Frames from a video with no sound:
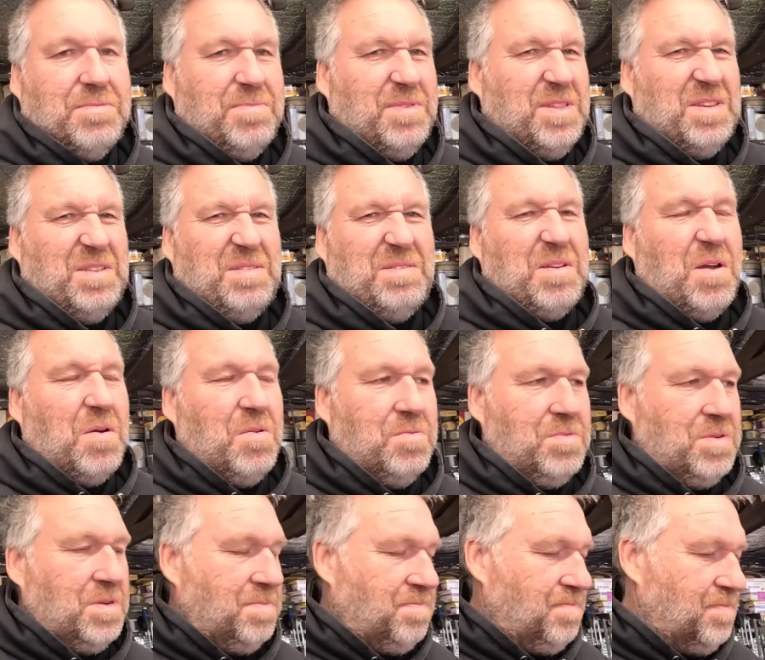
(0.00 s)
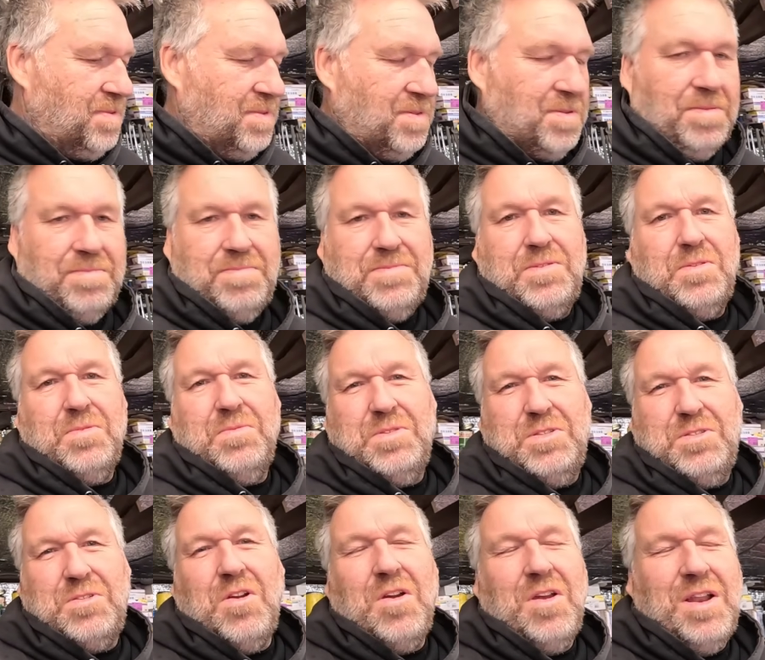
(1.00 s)
Some of the older sort
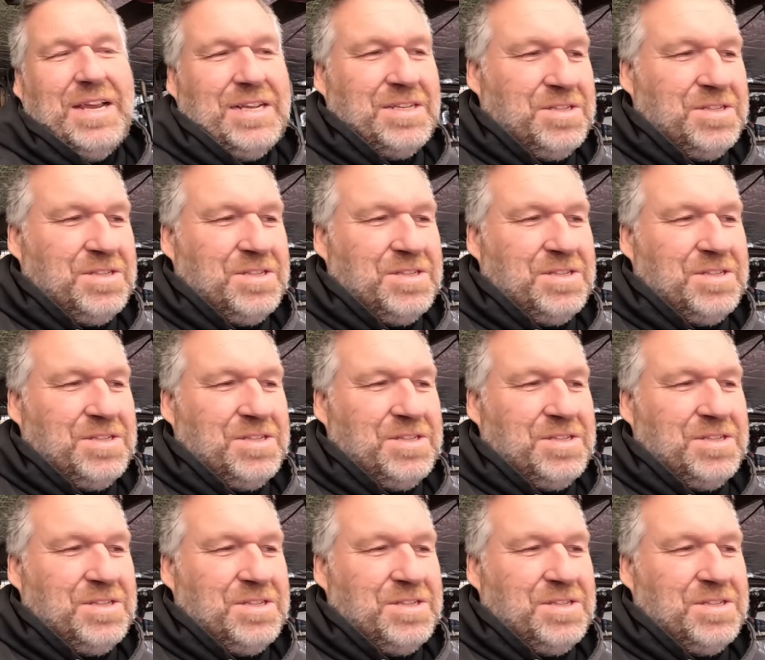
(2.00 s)
of style